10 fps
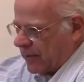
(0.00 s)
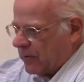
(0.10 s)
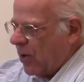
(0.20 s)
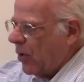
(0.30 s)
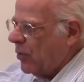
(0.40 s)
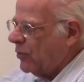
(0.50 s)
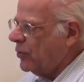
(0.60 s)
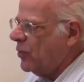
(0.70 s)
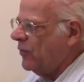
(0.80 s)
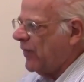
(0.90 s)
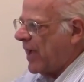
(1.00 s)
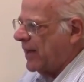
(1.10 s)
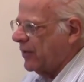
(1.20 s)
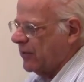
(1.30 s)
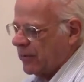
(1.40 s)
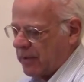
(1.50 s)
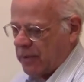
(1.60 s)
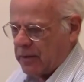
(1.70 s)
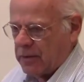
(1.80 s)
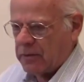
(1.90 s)
No new value,
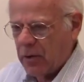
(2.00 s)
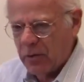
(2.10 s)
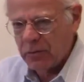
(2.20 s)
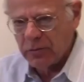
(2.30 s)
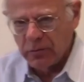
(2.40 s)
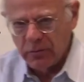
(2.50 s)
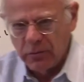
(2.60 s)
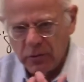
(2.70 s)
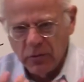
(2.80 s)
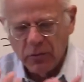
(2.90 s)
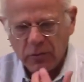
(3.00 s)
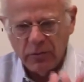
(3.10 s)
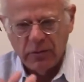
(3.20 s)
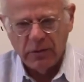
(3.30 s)
no new